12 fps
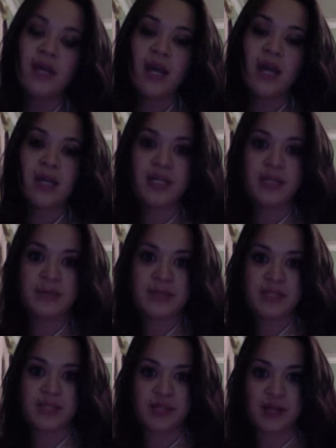A lot of times there's
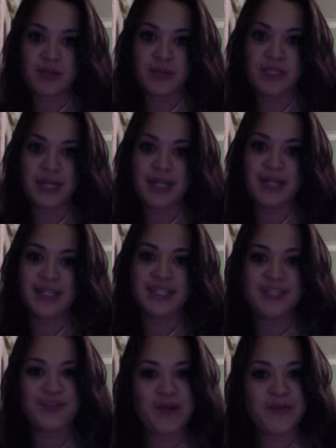an awkward silence and
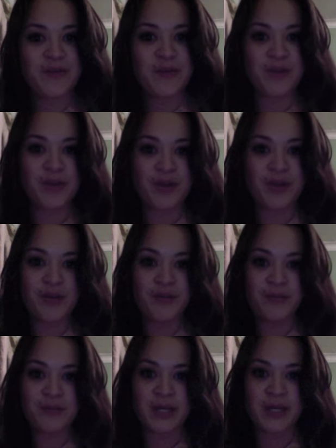you don't have anywhere to go
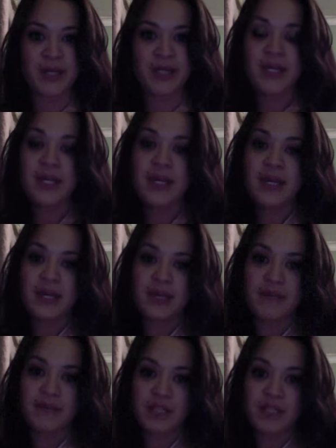from there
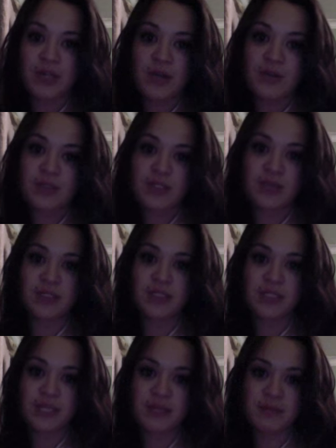if they don't, so it
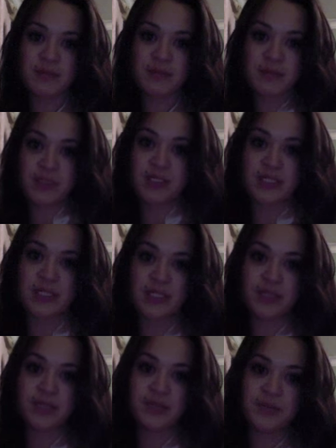just gives them permission
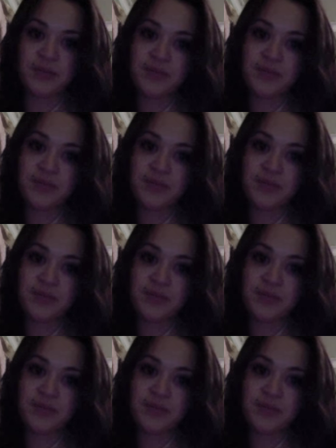to